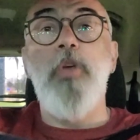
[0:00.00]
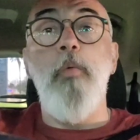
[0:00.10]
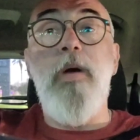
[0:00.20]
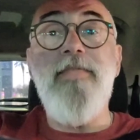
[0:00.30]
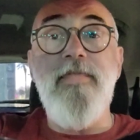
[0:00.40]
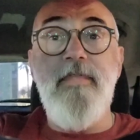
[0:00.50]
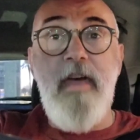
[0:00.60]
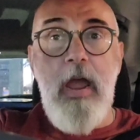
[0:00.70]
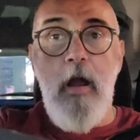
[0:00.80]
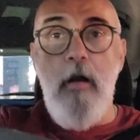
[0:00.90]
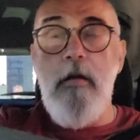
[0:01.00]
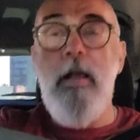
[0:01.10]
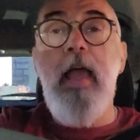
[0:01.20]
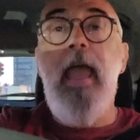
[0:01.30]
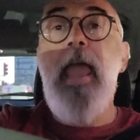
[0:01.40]
So I went
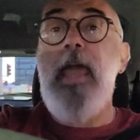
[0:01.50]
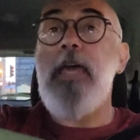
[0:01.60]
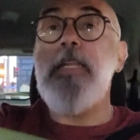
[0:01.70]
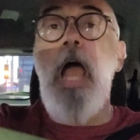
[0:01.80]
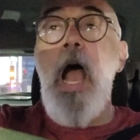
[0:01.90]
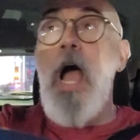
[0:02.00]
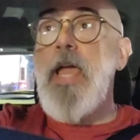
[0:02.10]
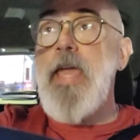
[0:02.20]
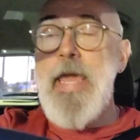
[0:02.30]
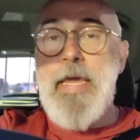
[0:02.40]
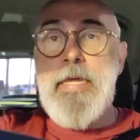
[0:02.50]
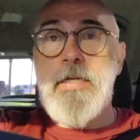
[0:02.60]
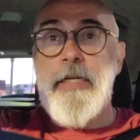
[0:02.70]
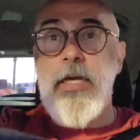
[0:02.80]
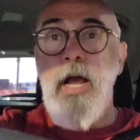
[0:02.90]
there and I hit